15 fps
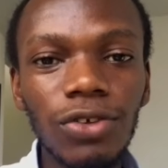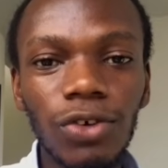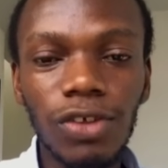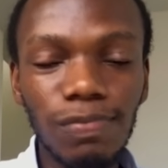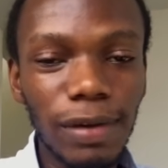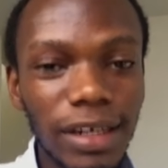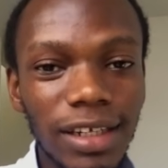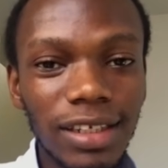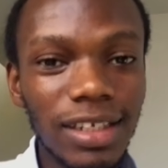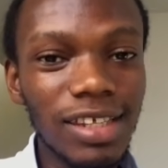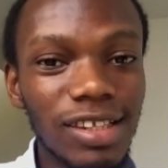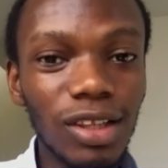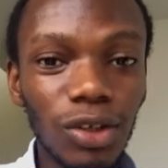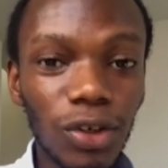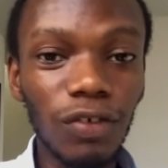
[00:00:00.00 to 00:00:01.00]
you're spending
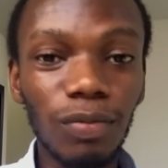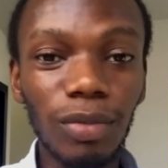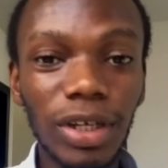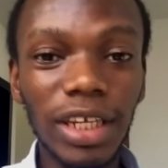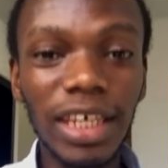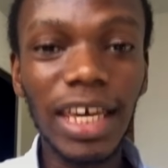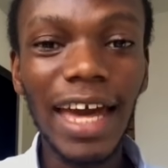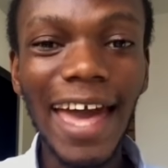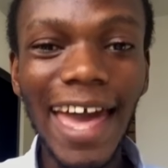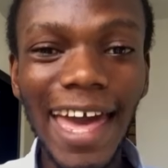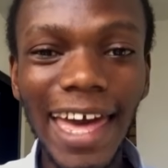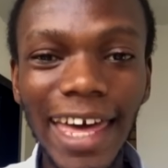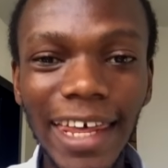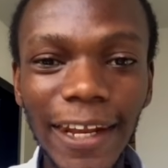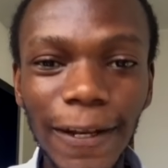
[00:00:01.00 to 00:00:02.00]
this lot of money
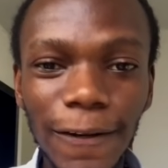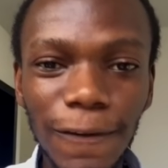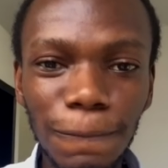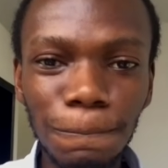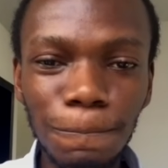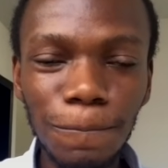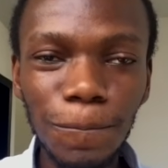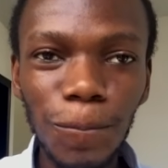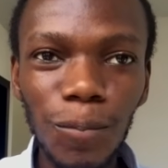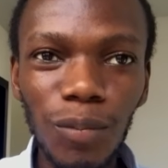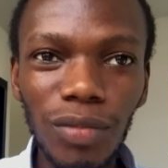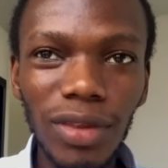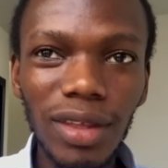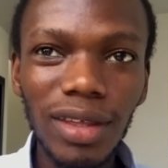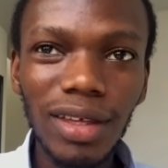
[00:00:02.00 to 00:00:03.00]
and
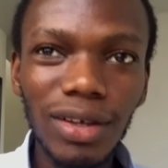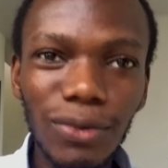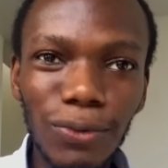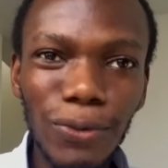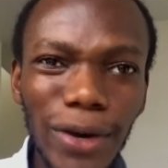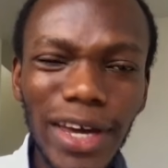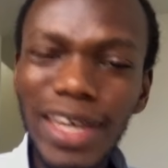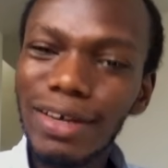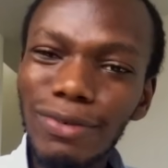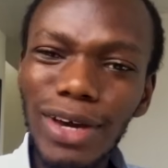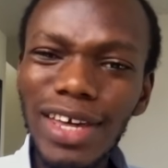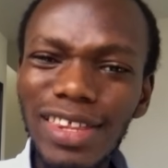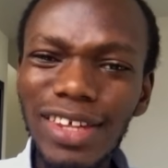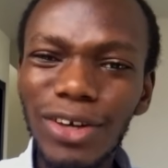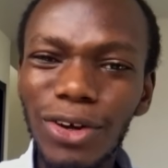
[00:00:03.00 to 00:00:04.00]
Where is